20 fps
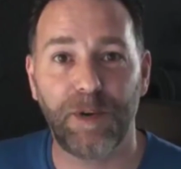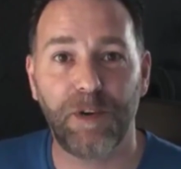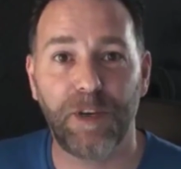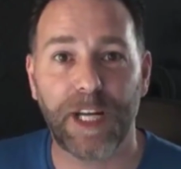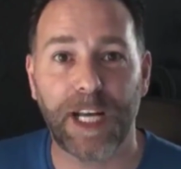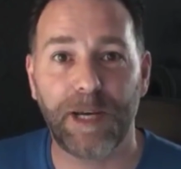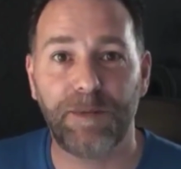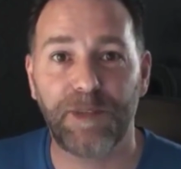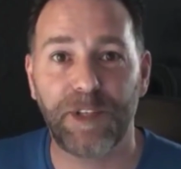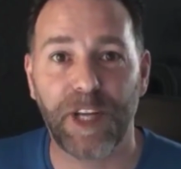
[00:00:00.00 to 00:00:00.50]
a
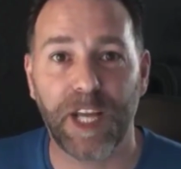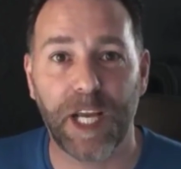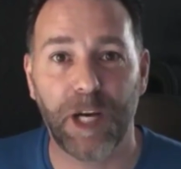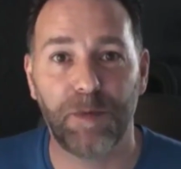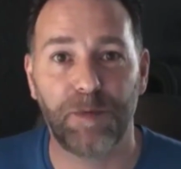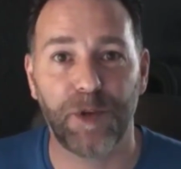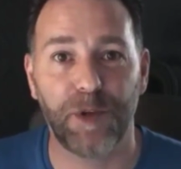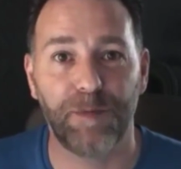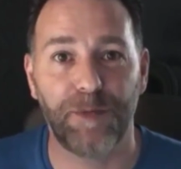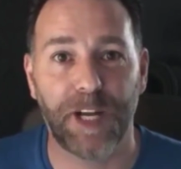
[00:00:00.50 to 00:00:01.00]
program to
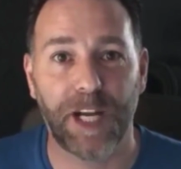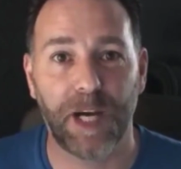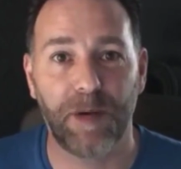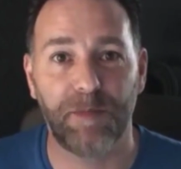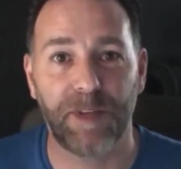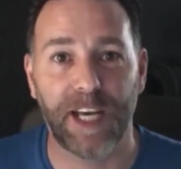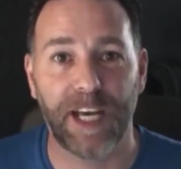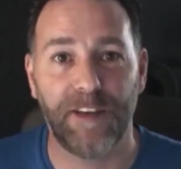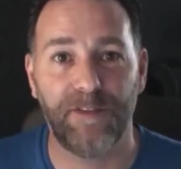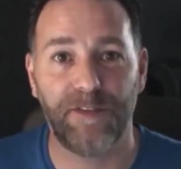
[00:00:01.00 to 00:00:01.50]
help you
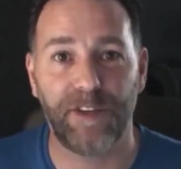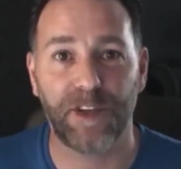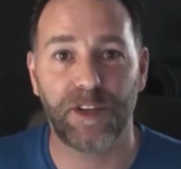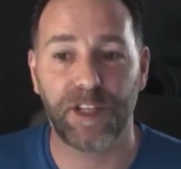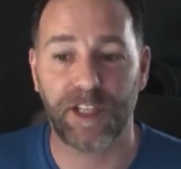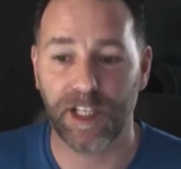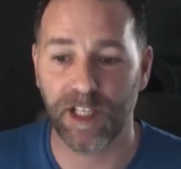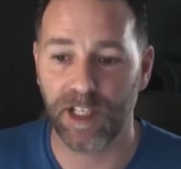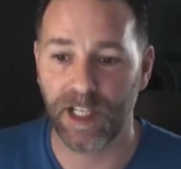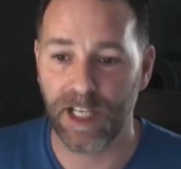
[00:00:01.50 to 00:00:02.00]
become the
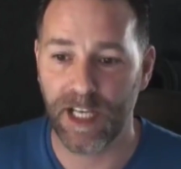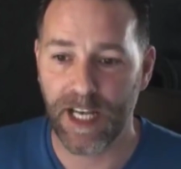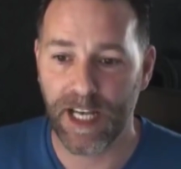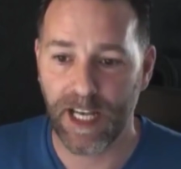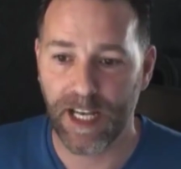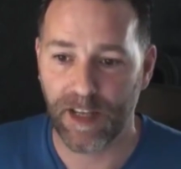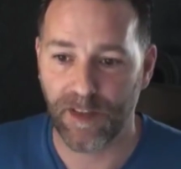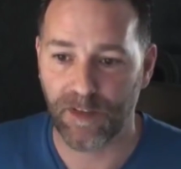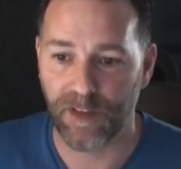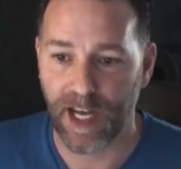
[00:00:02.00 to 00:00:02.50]
influencer
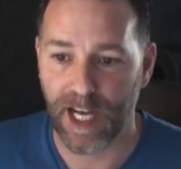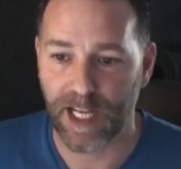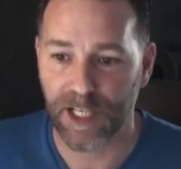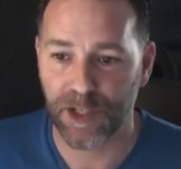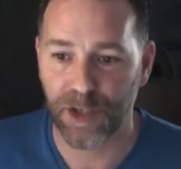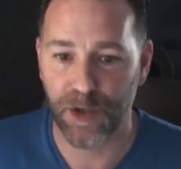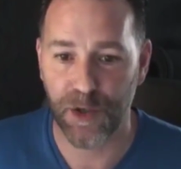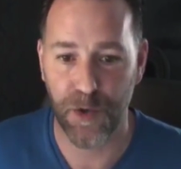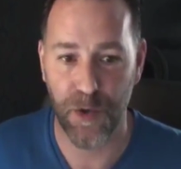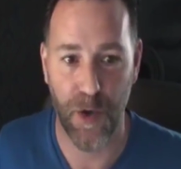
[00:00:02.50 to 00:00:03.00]

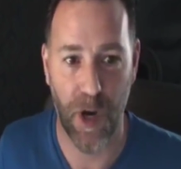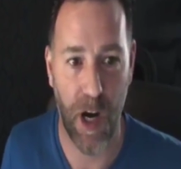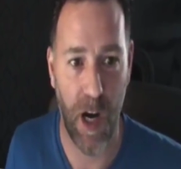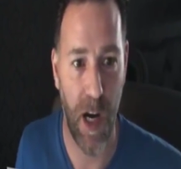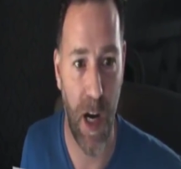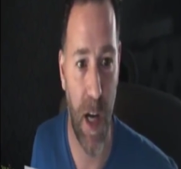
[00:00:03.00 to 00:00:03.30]
that you